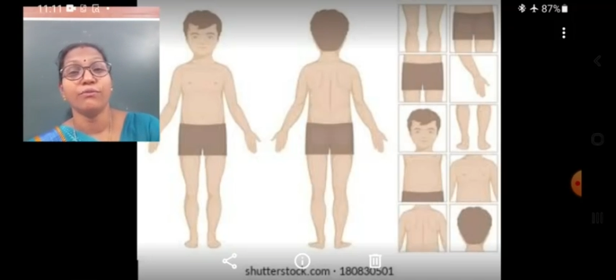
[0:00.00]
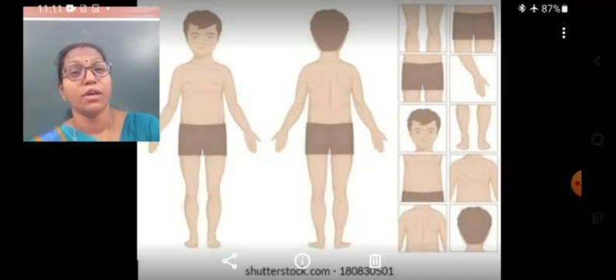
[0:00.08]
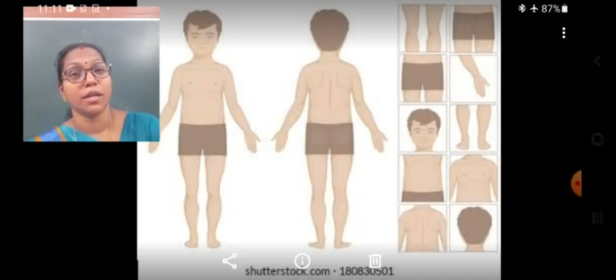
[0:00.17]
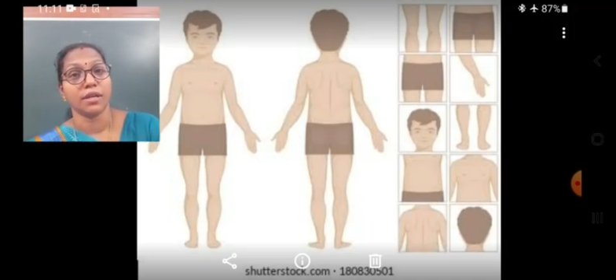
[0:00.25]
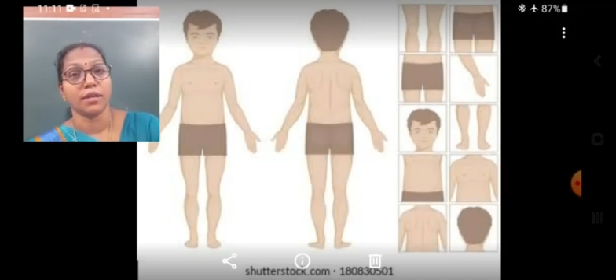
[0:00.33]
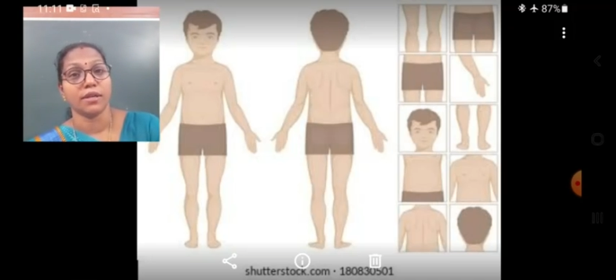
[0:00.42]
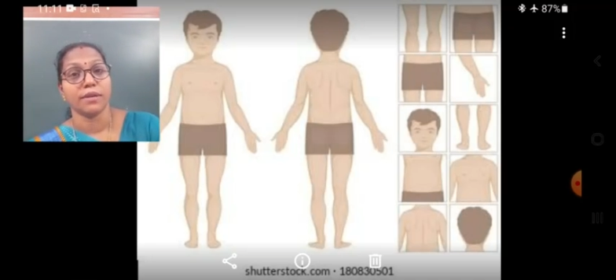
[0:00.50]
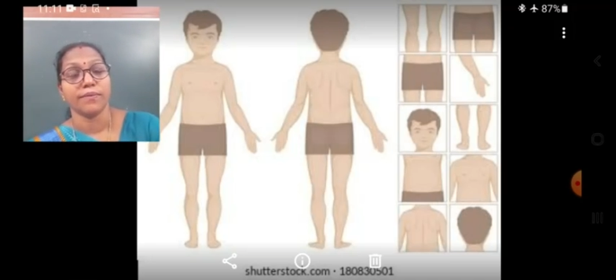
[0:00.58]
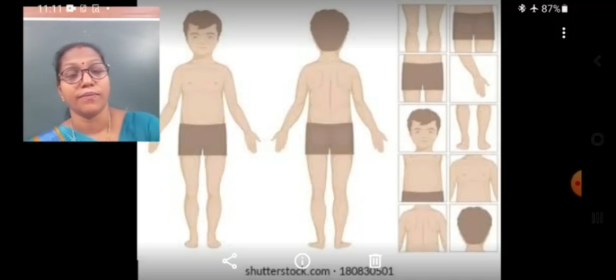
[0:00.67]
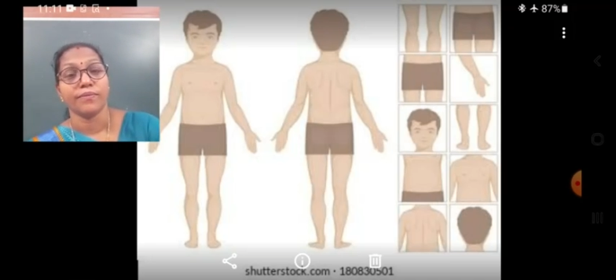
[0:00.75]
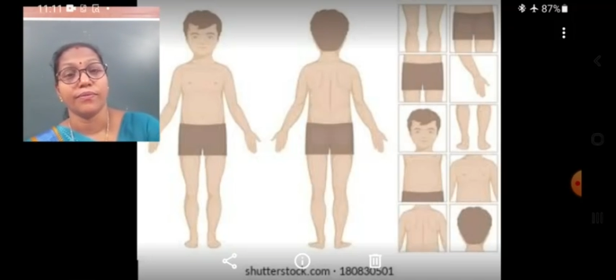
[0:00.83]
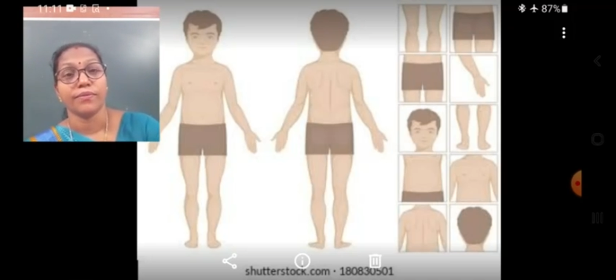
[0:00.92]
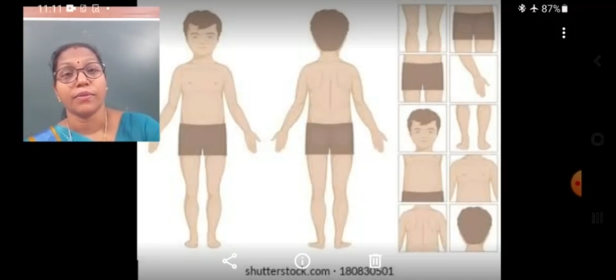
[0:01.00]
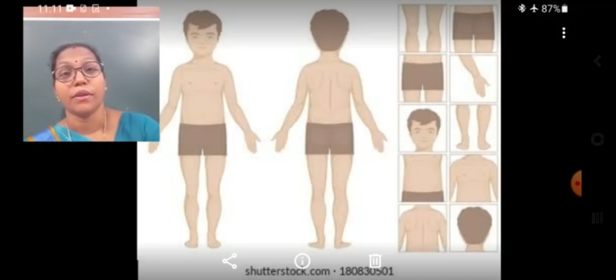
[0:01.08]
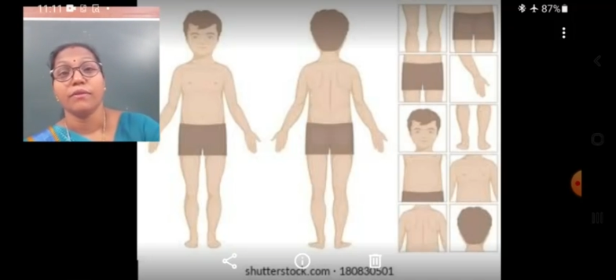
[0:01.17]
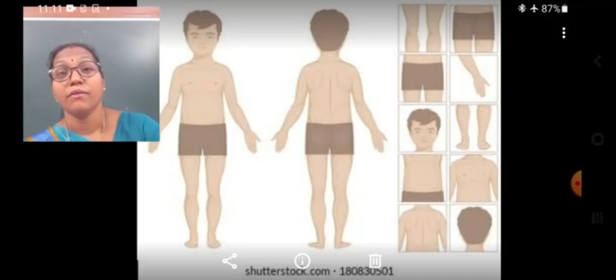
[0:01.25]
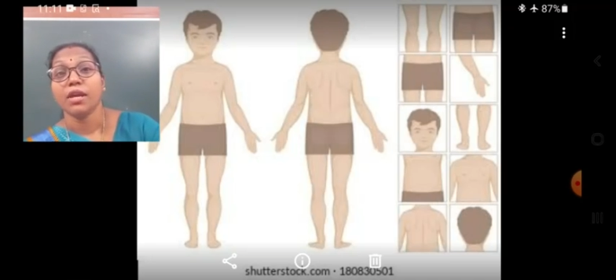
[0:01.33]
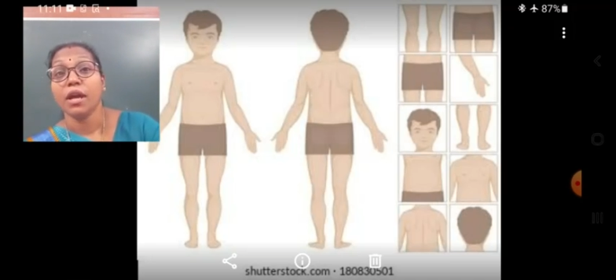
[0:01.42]
work.
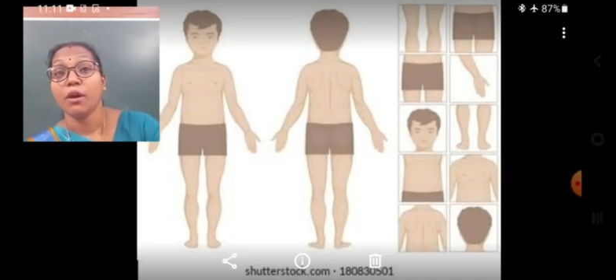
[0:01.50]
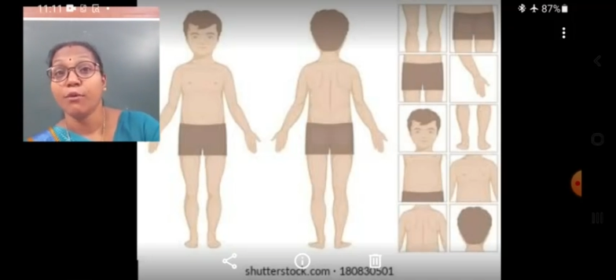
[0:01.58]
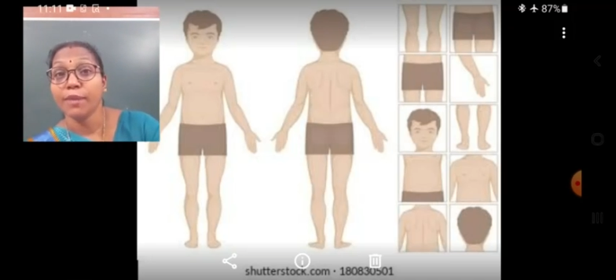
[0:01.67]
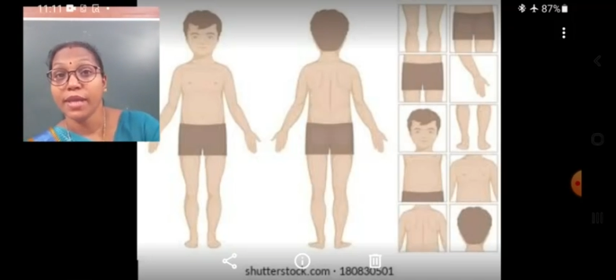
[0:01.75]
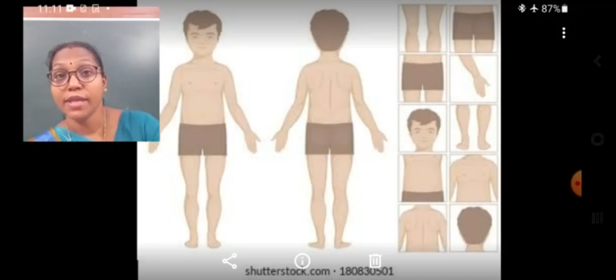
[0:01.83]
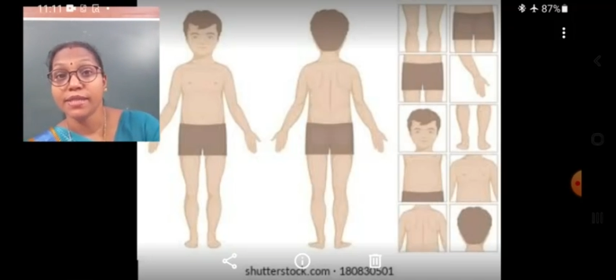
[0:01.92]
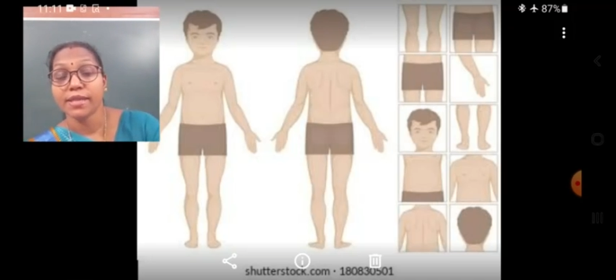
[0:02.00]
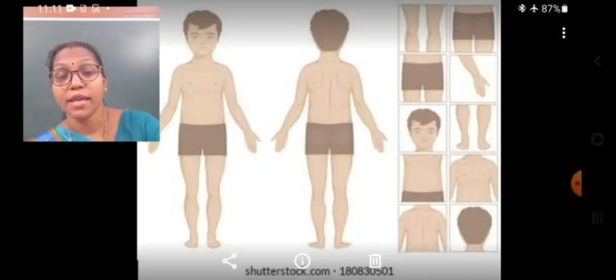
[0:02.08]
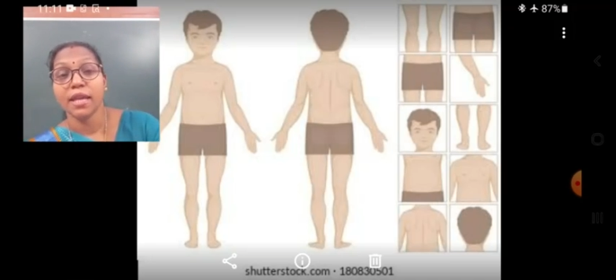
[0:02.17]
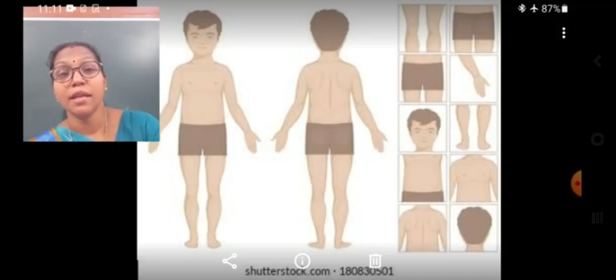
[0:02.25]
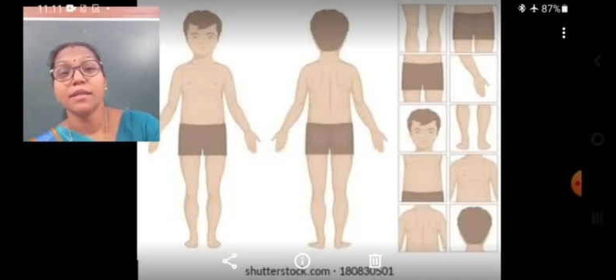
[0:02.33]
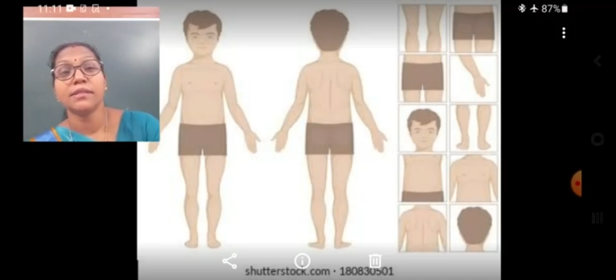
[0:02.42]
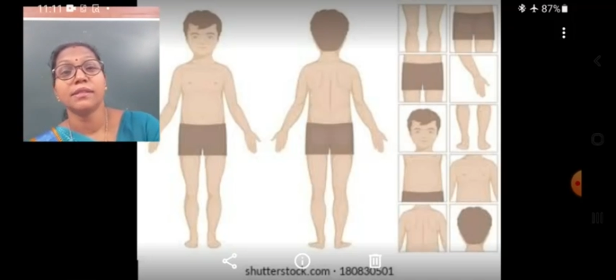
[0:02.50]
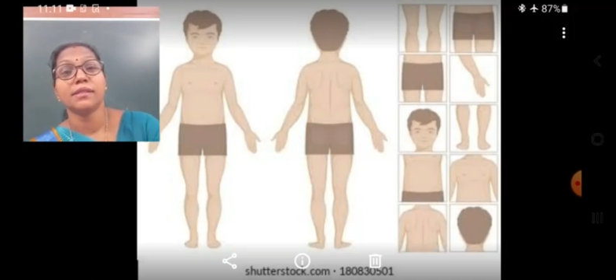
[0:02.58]
We have many skills.